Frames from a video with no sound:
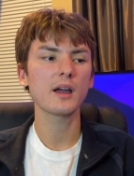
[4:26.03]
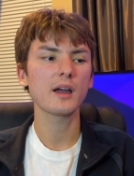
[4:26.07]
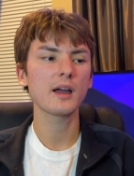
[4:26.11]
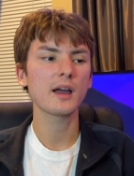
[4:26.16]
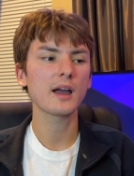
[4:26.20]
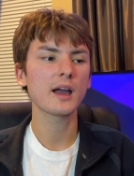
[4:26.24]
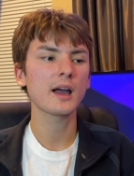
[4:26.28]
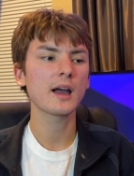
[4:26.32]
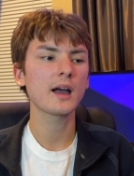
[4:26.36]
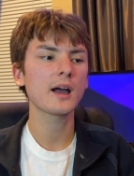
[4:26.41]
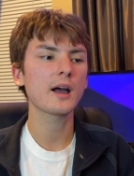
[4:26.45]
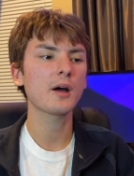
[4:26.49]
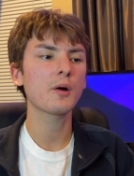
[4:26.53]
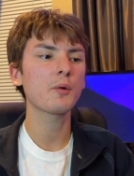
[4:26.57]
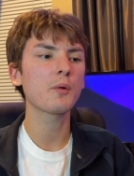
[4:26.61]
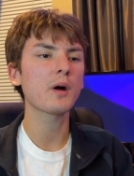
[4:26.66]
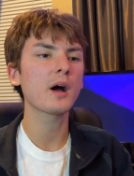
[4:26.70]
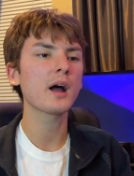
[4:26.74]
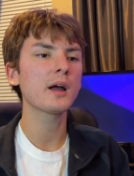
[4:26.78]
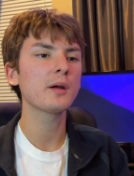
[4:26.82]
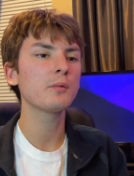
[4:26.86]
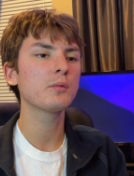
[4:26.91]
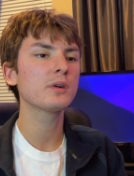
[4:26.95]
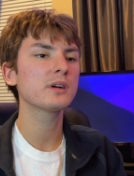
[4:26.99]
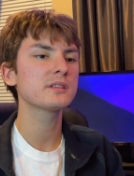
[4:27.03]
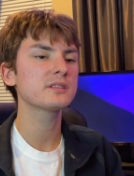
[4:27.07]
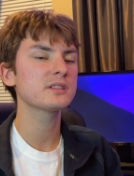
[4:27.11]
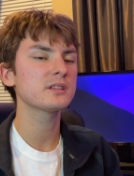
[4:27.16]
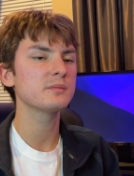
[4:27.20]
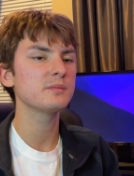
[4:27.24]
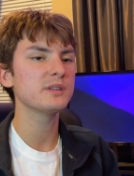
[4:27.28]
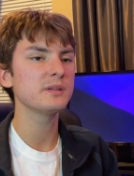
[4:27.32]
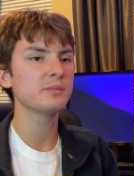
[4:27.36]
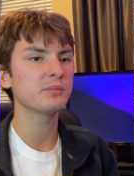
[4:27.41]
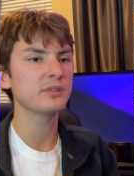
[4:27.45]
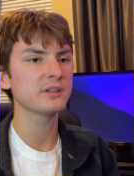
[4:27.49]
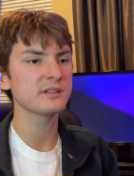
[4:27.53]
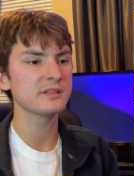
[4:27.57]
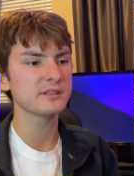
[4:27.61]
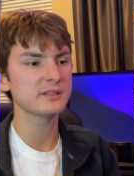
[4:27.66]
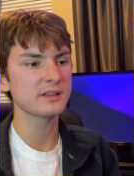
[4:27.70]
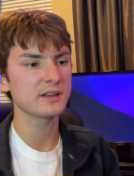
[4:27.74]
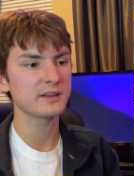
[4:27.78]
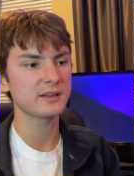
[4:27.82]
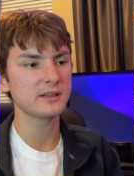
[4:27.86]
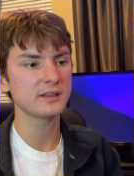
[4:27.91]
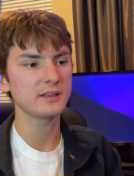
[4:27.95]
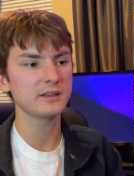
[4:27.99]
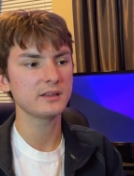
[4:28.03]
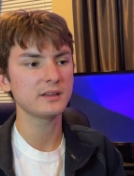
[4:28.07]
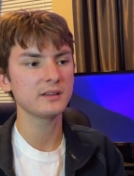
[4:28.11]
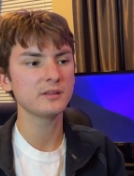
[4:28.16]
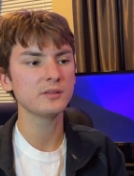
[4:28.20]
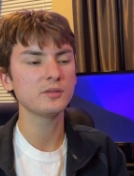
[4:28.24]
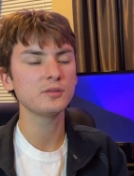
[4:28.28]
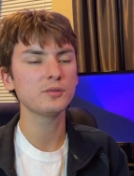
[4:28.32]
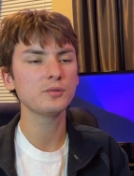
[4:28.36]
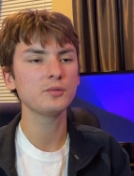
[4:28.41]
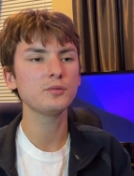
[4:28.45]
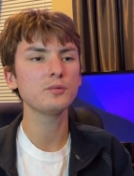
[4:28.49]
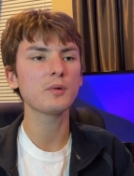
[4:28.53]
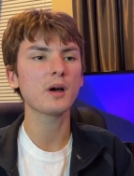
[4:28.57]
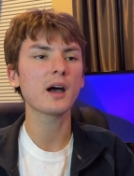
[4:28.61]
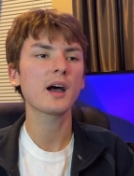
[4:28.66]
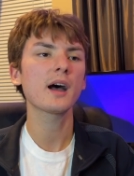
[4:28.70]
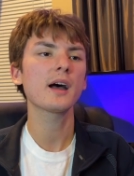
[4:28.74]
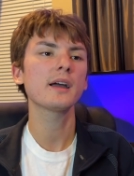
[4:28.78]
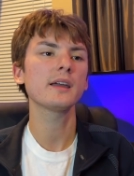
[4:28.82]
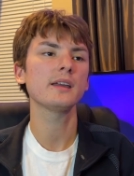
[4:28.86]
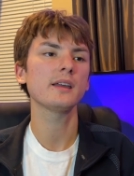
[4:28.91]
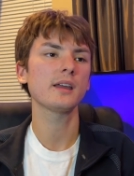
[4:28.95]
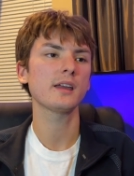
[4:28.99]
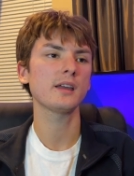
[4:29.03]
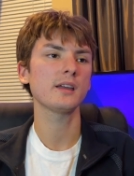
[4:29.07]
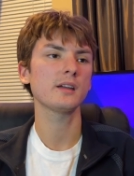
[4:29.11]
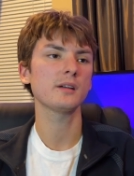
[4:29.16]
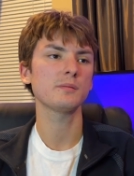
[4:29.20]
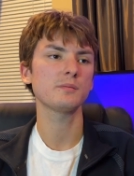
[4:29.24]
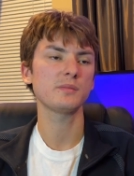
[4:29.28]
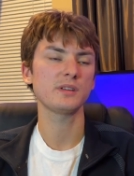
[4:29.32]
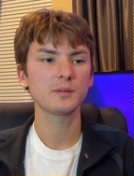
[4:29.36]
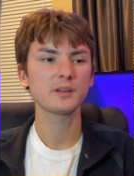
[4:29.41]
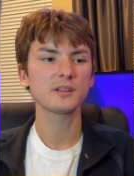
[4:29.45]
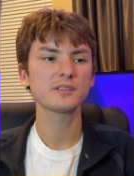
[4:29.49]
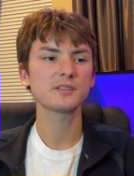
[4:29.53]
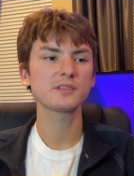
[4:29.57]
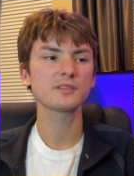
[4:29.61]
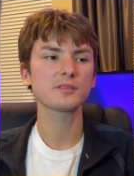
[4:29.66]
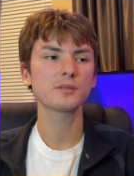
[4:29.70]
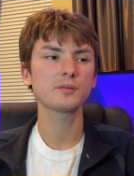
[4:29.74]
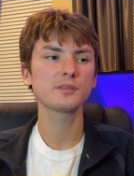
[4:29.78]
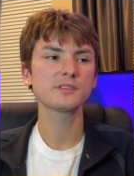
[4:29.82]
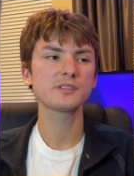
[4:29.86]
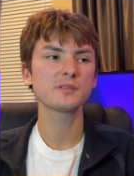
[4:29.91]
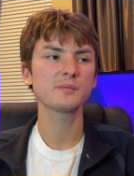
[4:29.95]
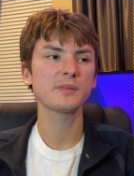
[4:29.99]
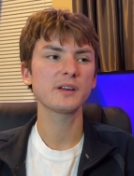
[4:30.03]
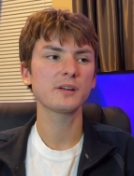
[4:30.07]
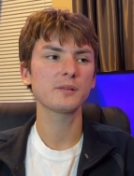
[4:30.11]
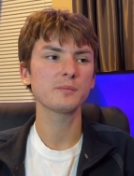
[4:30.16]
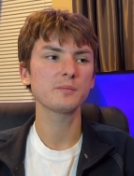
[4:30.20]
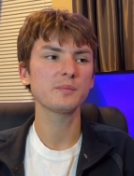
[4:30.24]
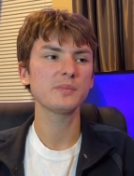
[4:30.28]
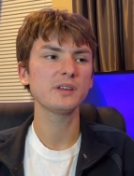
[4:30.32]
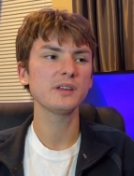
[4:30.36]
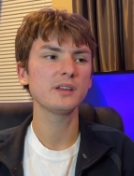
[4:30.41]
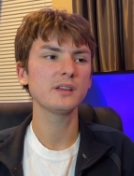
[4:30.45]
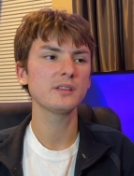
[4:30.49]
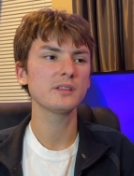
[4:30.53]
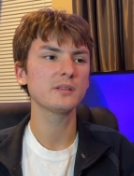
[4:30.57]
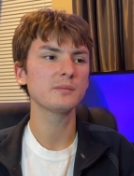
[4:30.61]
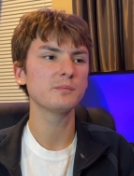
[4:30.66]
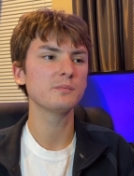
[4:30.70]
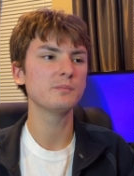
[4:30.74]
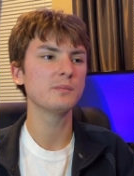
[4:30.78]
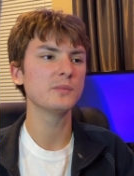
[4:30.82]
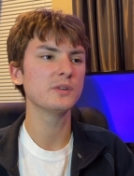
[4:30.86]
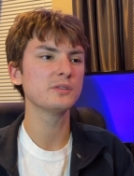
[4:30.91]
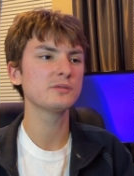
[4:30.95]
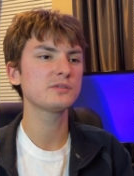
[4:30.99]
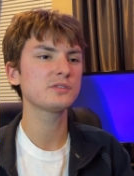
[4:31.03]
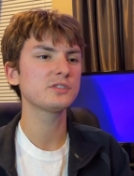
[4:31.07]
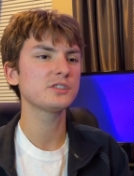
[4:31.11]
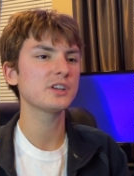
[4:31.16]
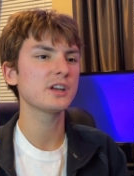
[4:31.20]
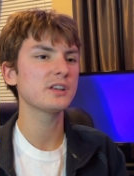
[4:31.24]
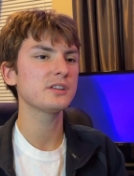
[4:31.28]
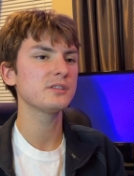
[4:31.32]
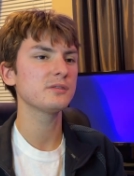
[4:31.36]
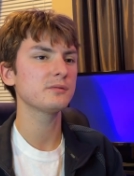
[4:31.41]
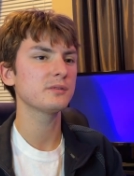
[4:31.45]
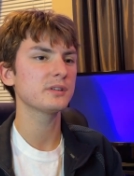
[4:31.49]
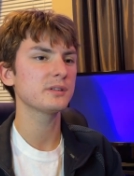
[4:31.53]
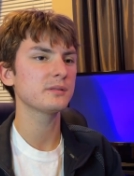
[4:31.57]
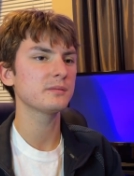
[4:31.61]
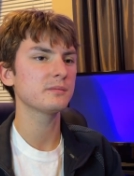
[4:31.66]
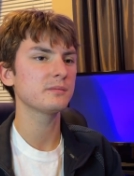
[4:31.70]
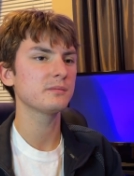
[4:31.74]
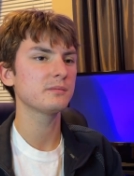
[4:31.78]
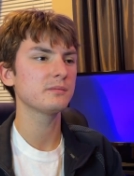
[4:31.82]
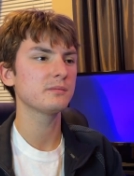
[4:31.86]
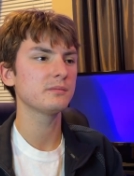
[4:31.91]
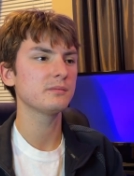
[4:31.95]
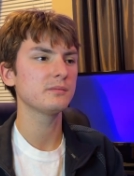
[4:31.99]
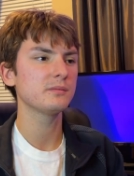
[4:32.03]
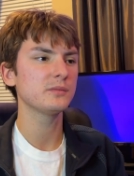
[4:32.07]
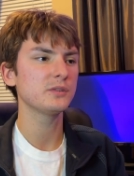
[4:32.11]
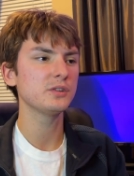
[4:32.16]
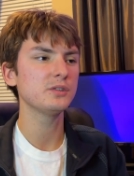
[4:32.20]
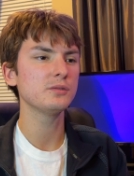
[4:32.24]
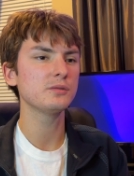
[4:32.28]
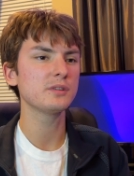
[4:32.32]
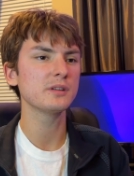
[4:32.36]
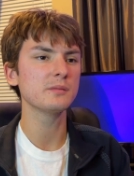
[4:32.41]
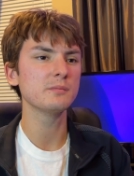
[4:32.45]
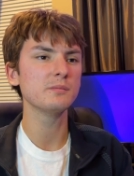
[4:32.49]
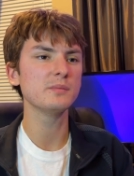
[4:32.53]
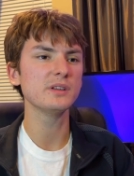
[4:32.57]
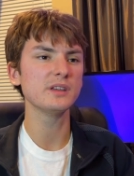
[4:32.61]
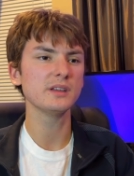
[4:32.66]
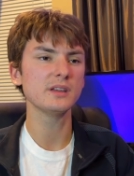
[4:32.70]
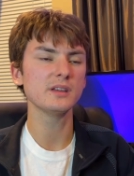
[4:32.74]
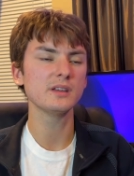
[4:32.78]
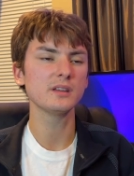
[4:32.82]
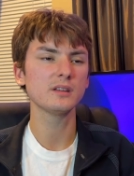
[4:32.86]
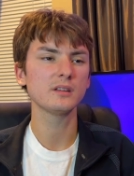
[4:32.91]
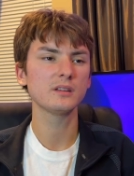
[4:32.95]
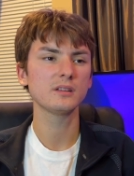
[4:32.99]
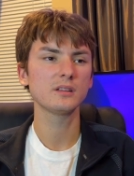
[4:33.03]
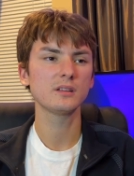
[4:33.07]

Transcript: how I want to be presented and who I am, because it's always about being the most genuine you can be